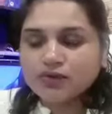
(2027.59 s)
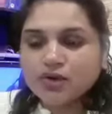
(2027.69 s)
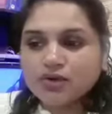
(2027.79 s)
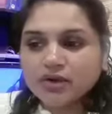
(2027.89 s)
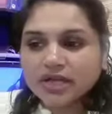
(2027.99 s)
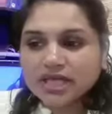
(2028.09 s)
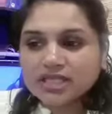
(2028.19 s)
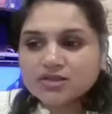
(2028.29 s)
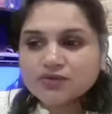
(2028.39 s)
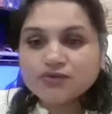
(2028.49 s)
for
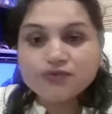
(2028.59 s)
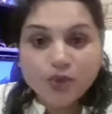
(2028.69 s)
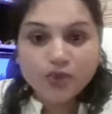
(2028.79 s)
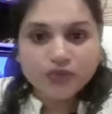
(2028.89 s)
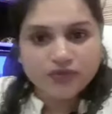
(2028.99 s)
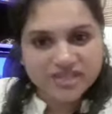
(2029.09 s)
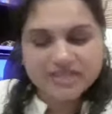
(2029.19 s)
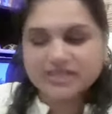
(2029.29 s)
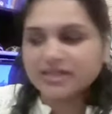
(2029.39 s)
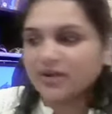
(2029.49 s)
next 4
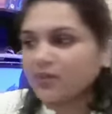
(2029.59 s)
weeks now.